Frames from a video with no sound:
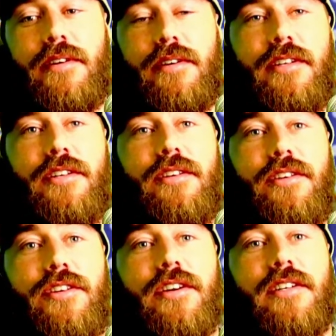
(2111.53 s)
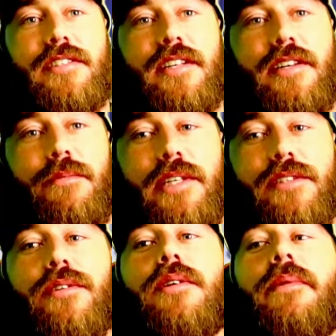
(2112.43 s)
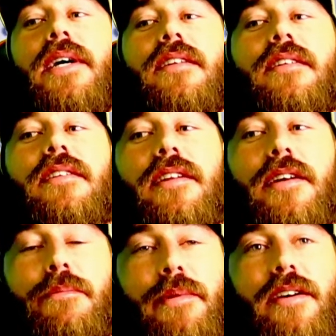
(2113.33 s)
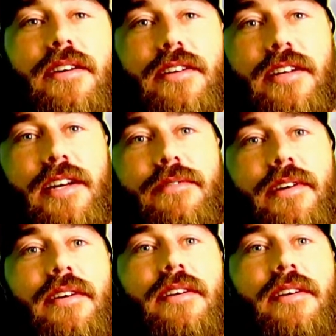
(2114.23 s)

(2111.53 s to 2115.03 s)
You guys, can we talk about a beer? I gotta have a.